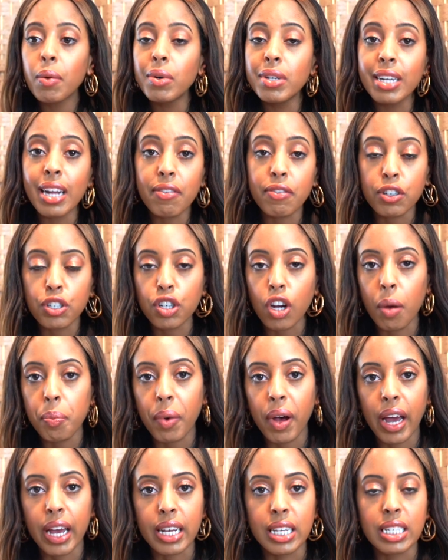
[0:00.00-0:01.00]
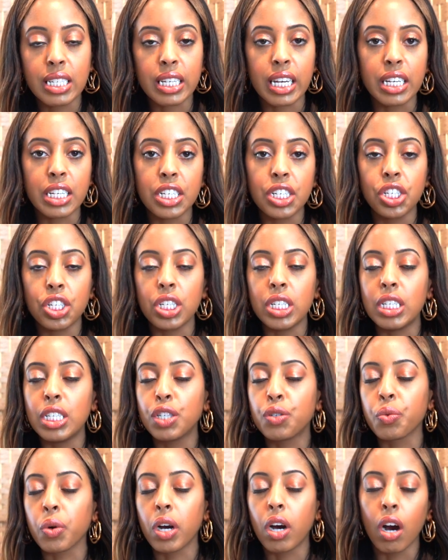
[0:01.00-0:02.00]
will never stop buying skinny
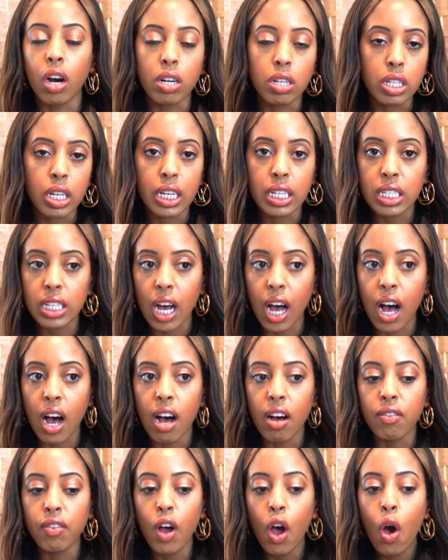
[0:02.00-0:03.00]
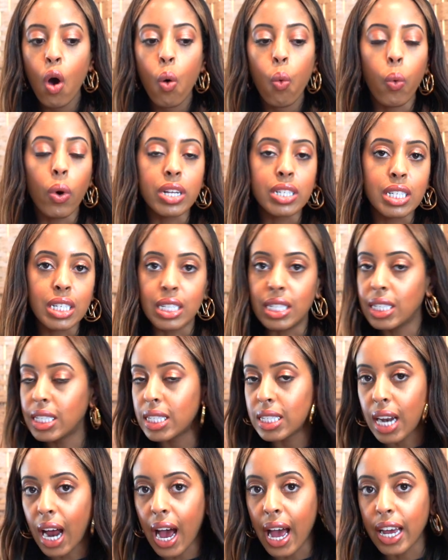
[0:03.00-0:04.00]
jeans regardless of what's in
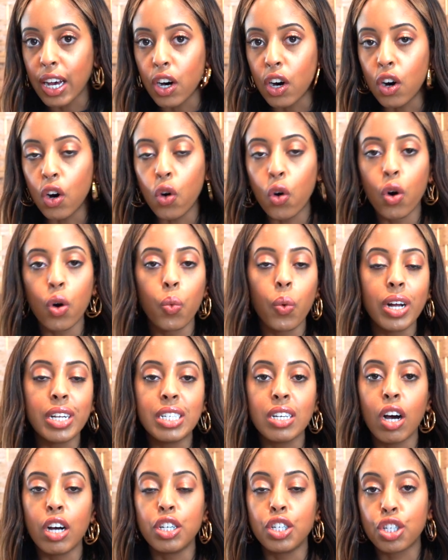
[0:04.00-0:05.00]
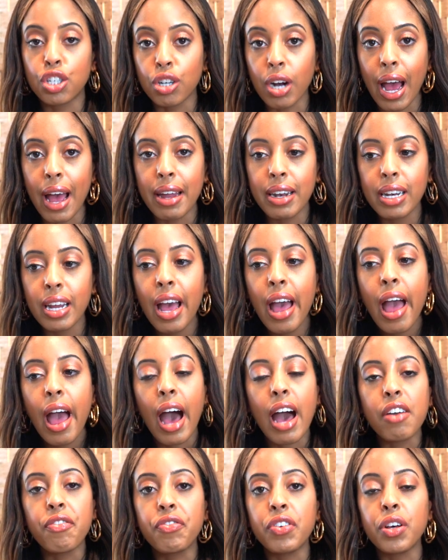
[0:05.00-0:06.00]
style or what's on trend.
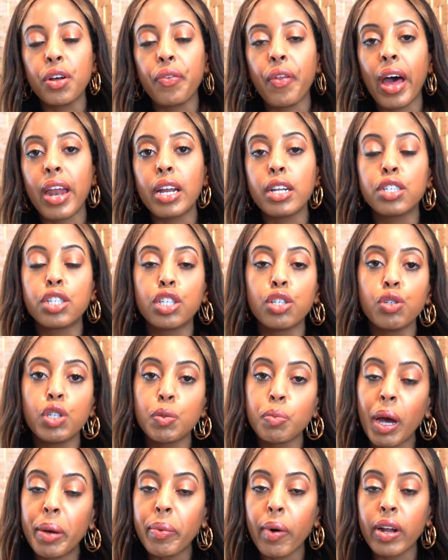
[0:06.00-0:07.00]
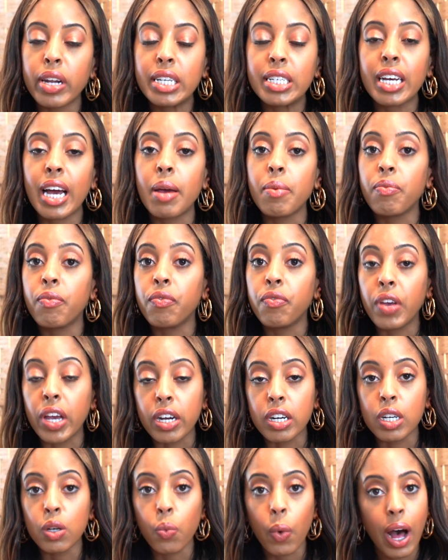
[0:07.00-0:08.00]
I feel that it suits my body type
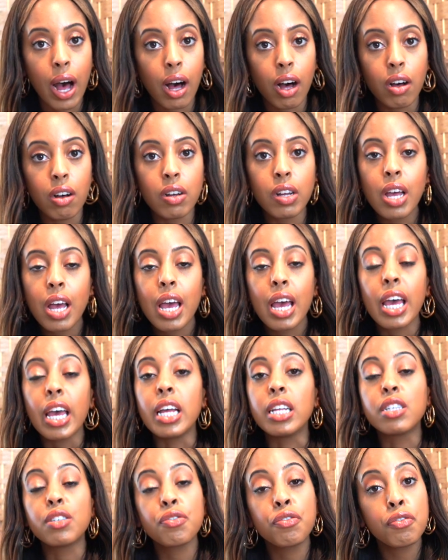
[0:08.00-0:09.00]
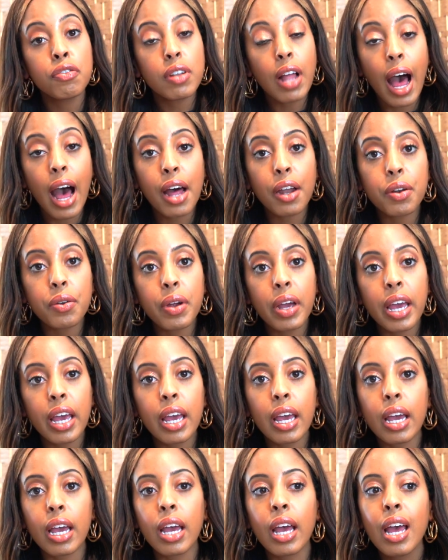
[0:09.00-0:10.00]
very well. It's
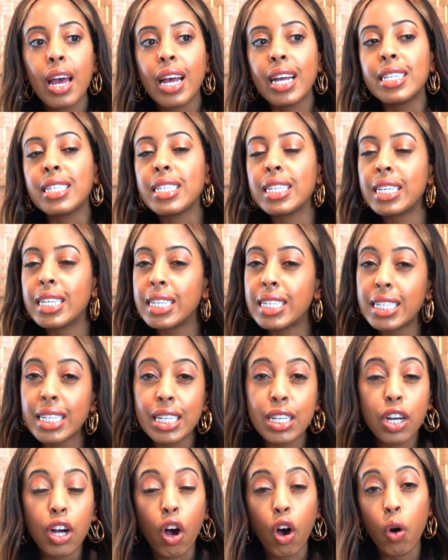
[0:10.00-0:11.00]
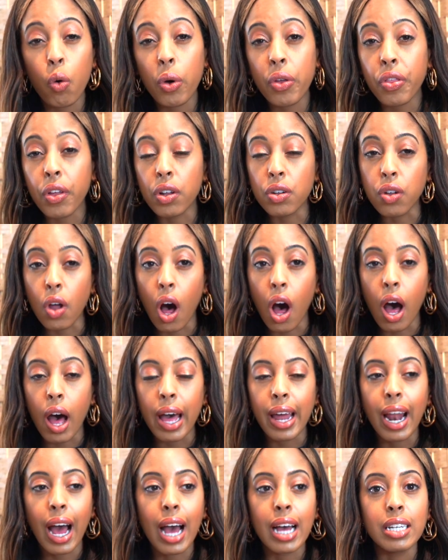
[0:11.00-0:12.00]
flattering. It's easy to go with a
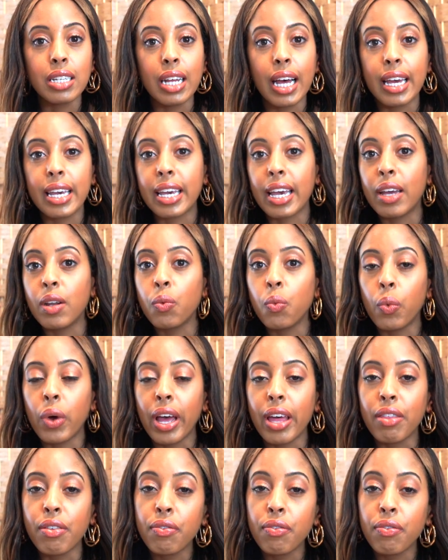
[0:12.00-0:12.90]
lot. I like it with